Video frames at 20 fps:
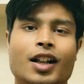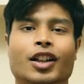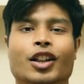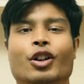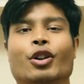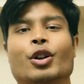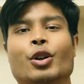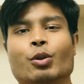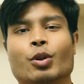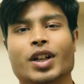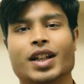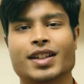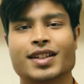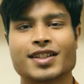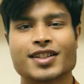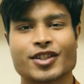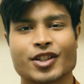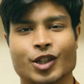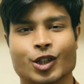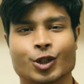Hello everyone,
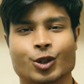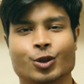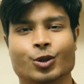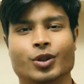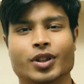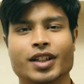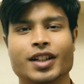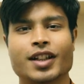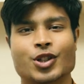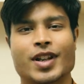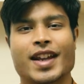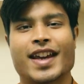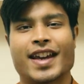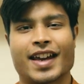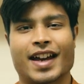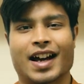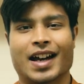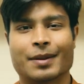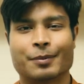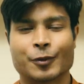so
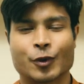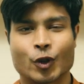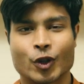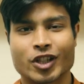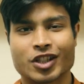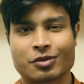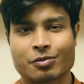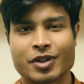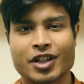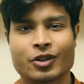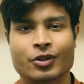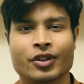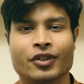today I'm going to be